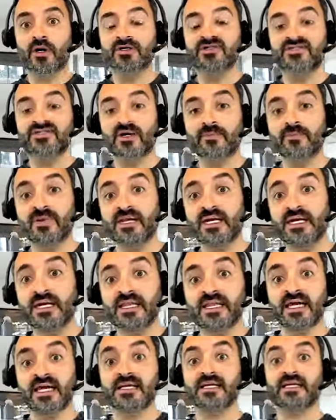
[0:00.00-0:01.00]
somebody
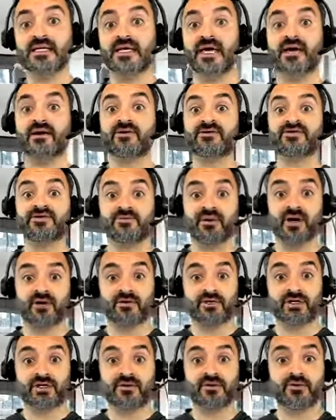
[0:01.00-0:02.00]
that cares
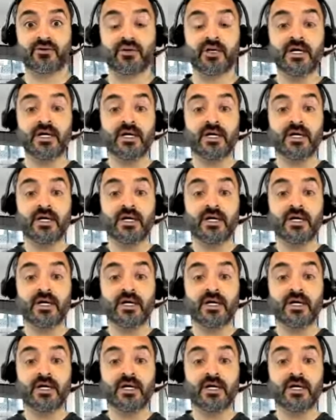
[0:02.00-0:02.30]
about you